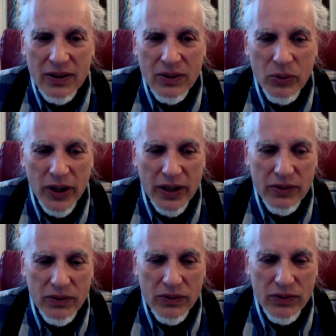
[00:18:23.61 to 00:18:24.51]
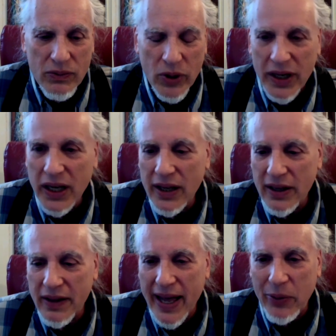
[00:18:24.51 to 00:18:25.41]
what a
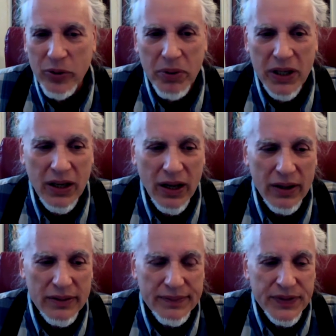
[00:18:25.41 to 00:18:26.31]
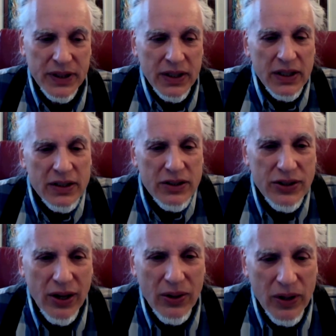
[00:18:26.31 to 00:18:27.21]
healing that would be, huh?
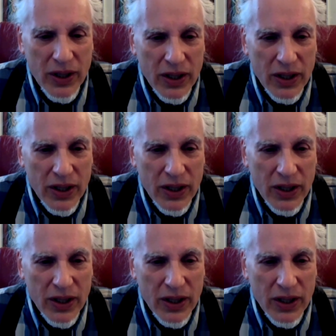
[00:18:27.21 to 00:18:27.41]
So